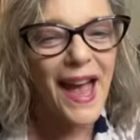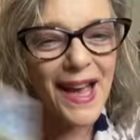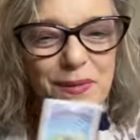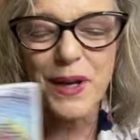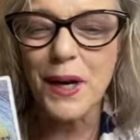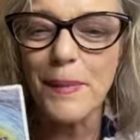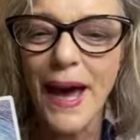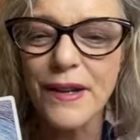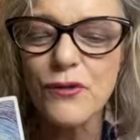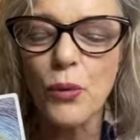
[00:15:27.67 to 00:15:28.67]
as we come
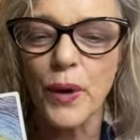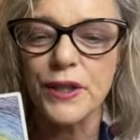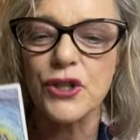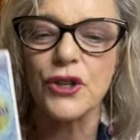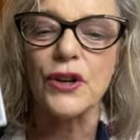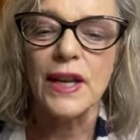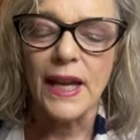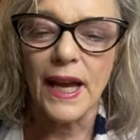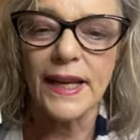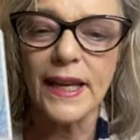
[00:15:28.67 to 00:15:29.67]
out of the winter
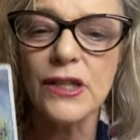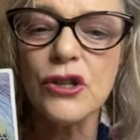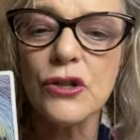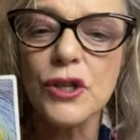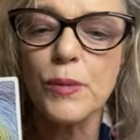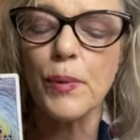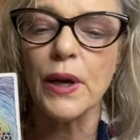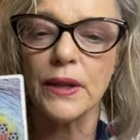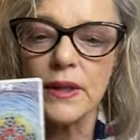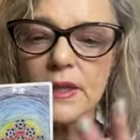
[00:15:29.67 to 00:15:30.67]
and into the
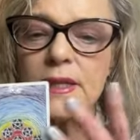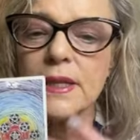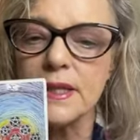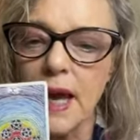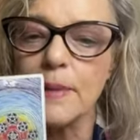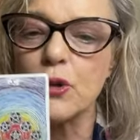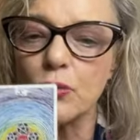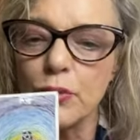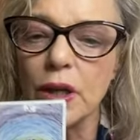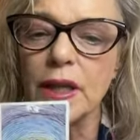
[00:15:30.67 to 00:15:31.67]
spring, this is a time to
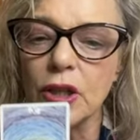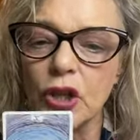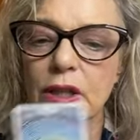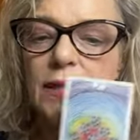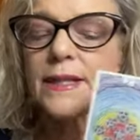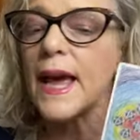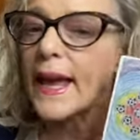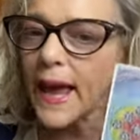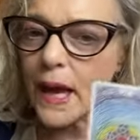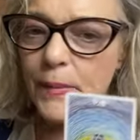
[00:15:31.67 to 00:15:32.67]
really look and
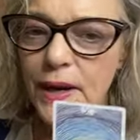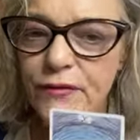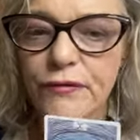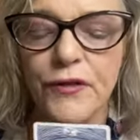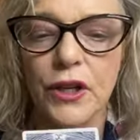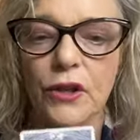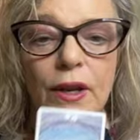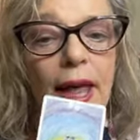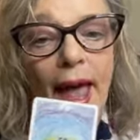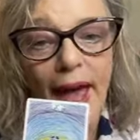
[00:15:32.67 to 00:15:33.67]
say, am I
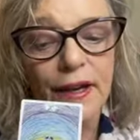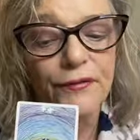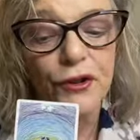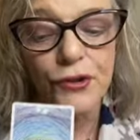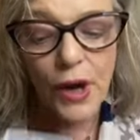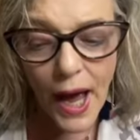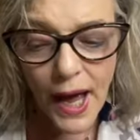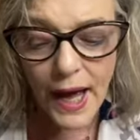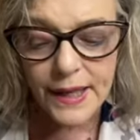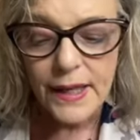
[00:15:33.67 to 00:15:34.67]
fulfilled? And if you're
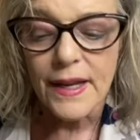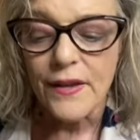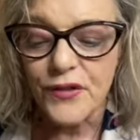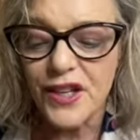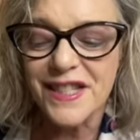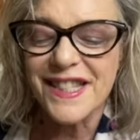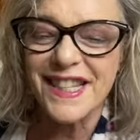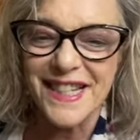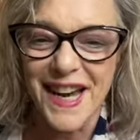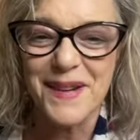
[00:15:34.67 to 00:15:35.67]
not, this is
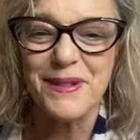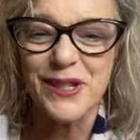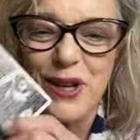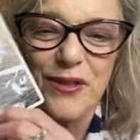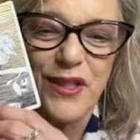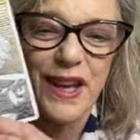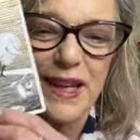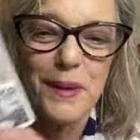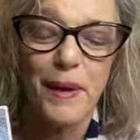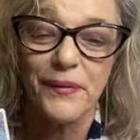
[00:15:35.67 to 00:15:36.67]
the time to start
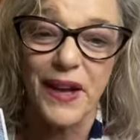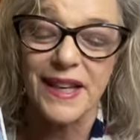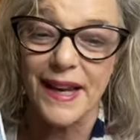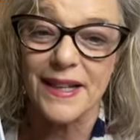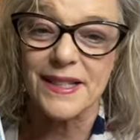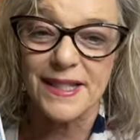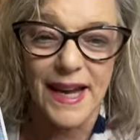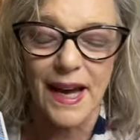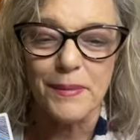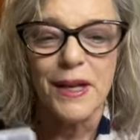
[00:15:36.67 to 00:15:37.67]
thinking about that next
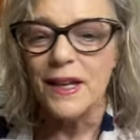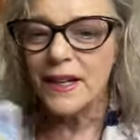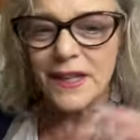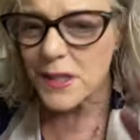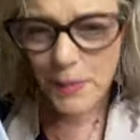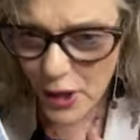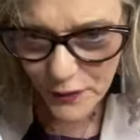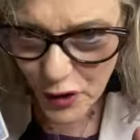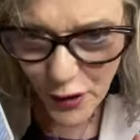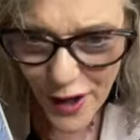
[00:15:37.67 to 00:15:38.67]
step. Now, it doesn't mean you
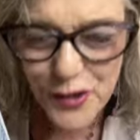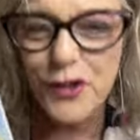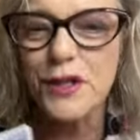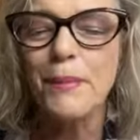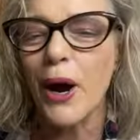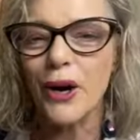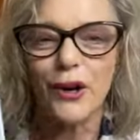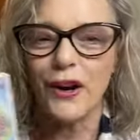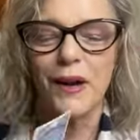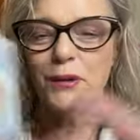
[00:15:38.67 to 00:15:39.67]
have to go out and do it tomorrow,
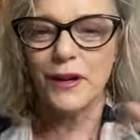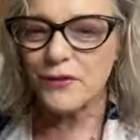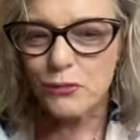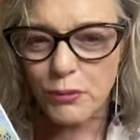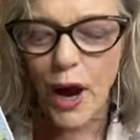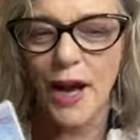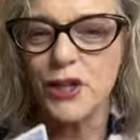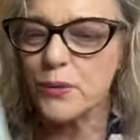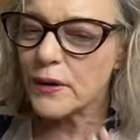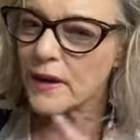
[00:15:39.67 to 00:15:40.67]
all right? We don't have to
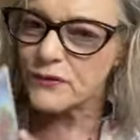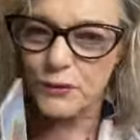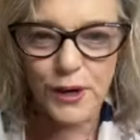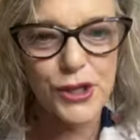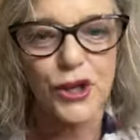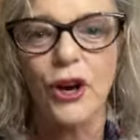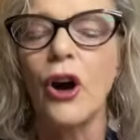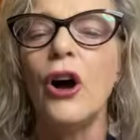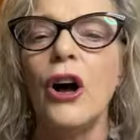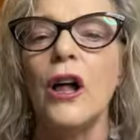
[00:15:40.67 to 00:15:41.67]
rush. We don't have to rush at
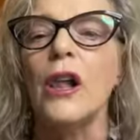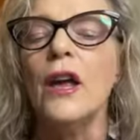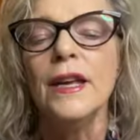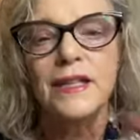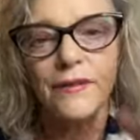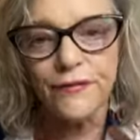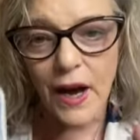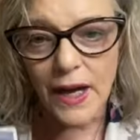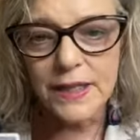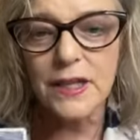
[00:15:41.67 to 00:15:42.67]
all.
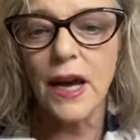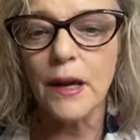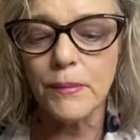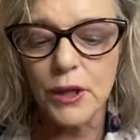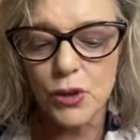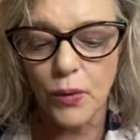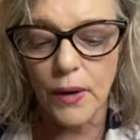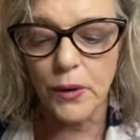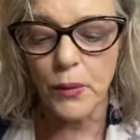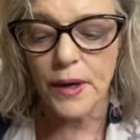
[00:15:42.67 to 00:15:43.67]
Divine timing is
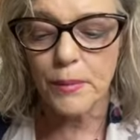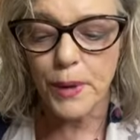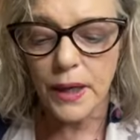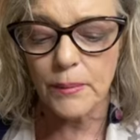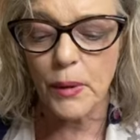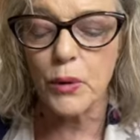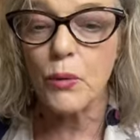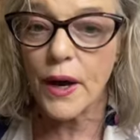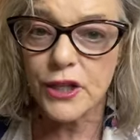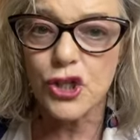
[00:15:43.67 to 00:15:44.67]
where we want to be, but we
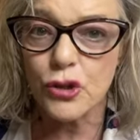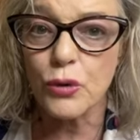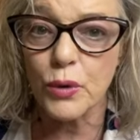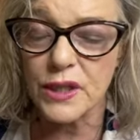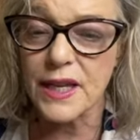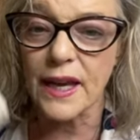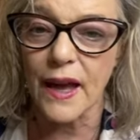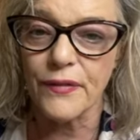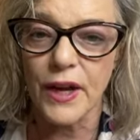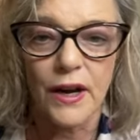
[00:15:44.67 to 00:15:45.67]
want to do the work to
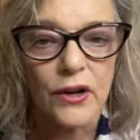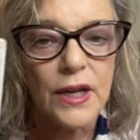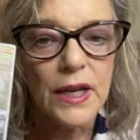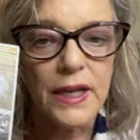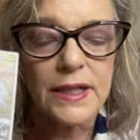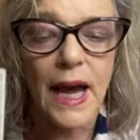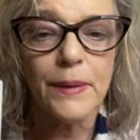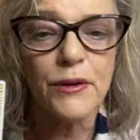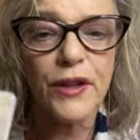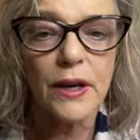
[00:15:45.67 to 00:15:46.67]
get there.
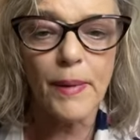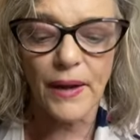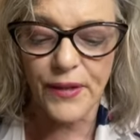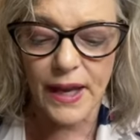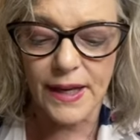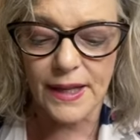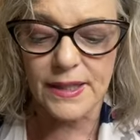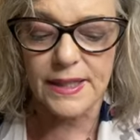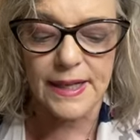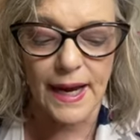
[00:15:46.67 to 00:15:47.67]
Time to think about that
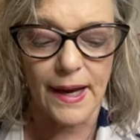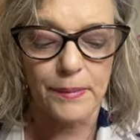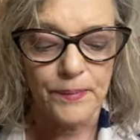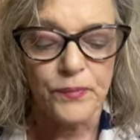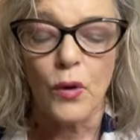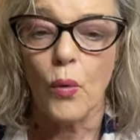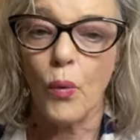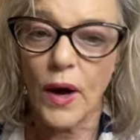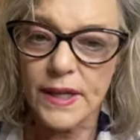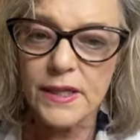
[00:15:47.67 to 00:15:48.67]
next step.
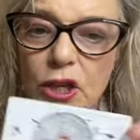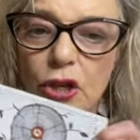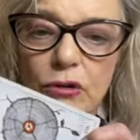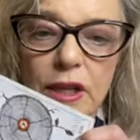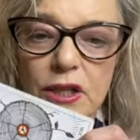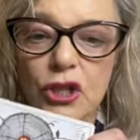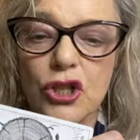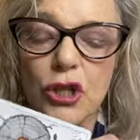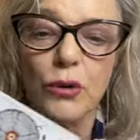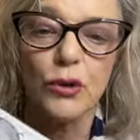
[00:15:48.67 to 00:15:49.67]
What is it you need to
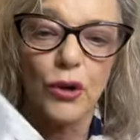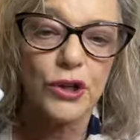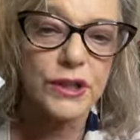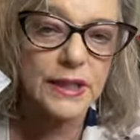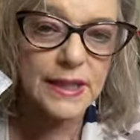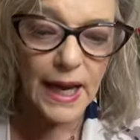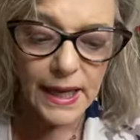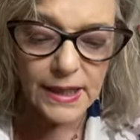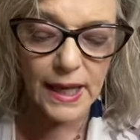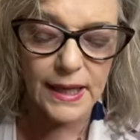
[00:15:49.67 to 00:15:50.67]
do in order to
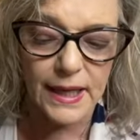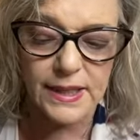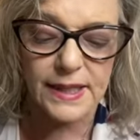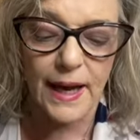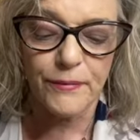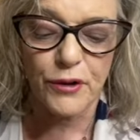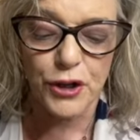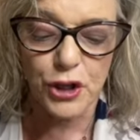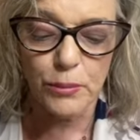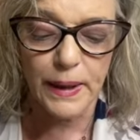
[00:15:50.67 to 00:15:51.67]
take that next step for a
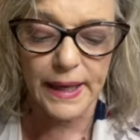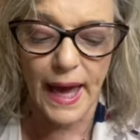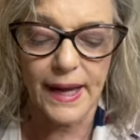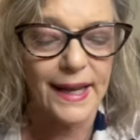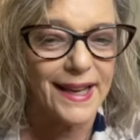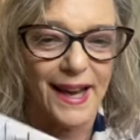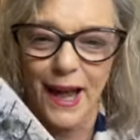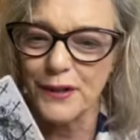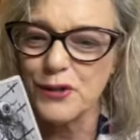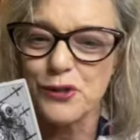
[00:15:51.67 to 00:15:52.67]
new beginning? Get
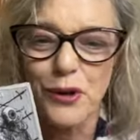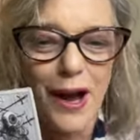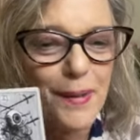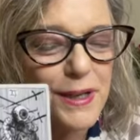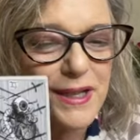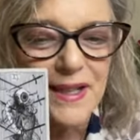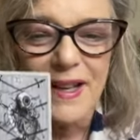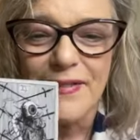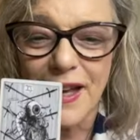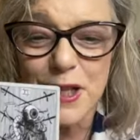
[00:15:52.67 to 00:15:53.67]
out of the drama.
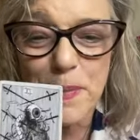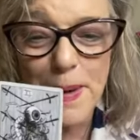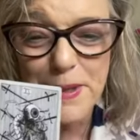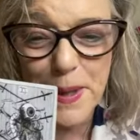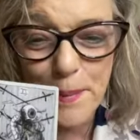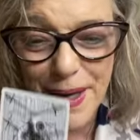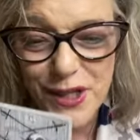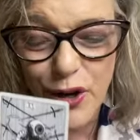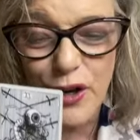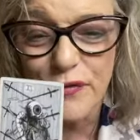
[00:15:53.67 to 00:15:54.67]
That's probably the
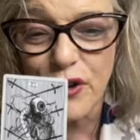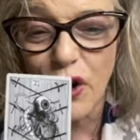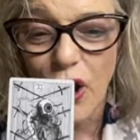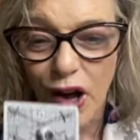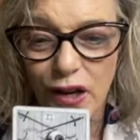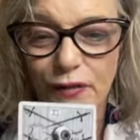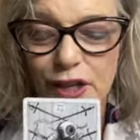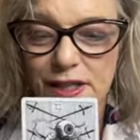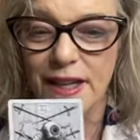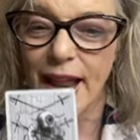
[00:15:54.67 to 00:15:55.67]
best card for all of
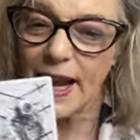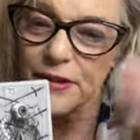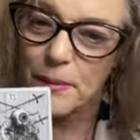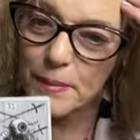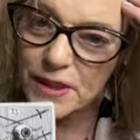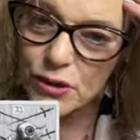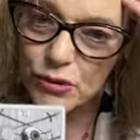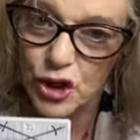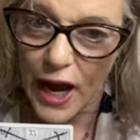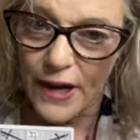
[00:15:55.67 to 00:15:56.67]
us. Get out of the mental
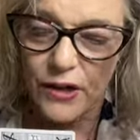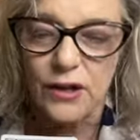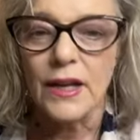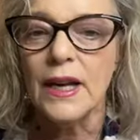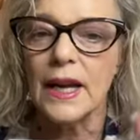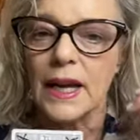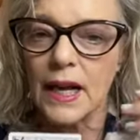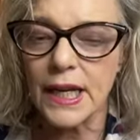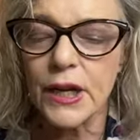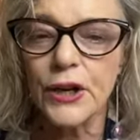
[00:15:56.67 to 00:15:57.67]
chatter.
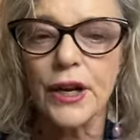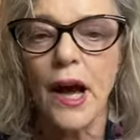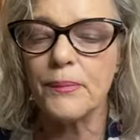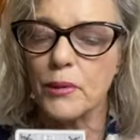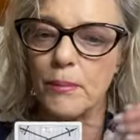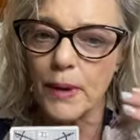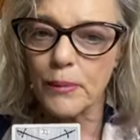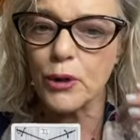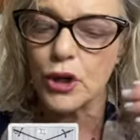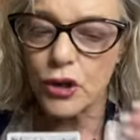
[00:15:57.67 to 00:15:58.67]
Clear it up.
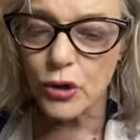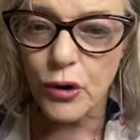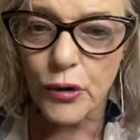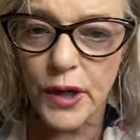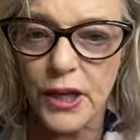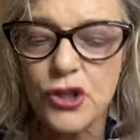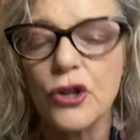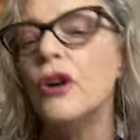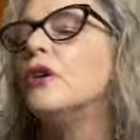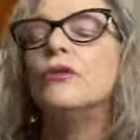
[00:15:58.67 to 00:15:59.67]
Remember, you create
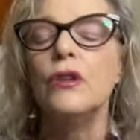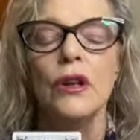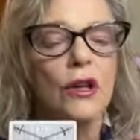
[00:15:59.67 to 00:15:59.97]
your own